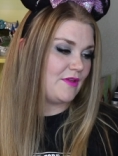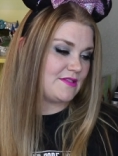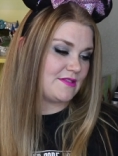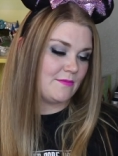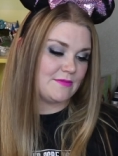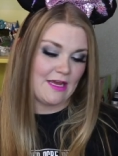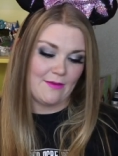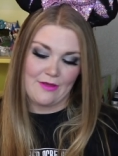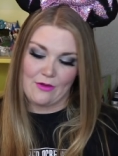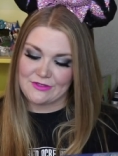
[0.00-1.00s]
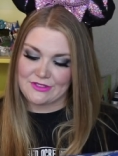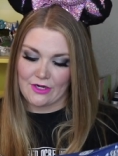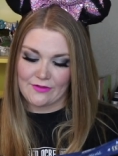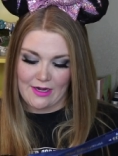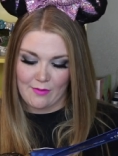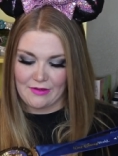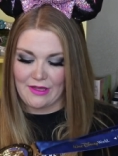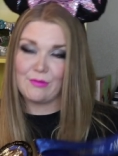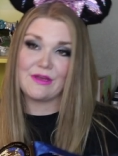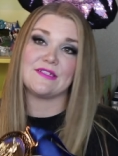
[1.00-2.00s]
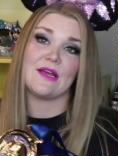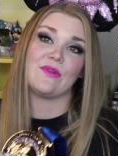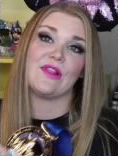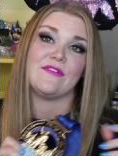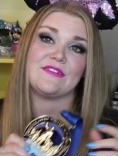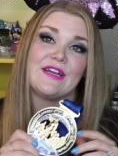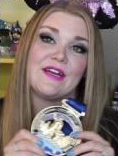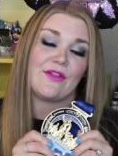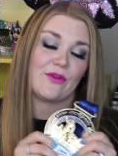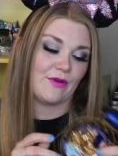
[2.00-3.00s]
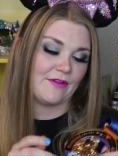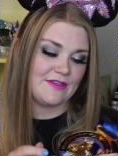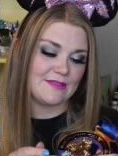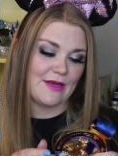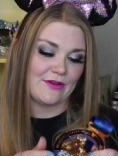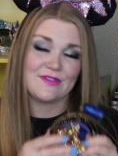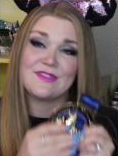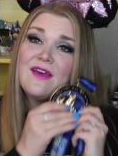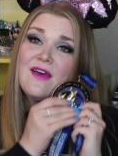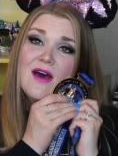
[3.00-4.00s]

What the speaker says: that sometime they will start that up again, because I would love to get another one of these medals.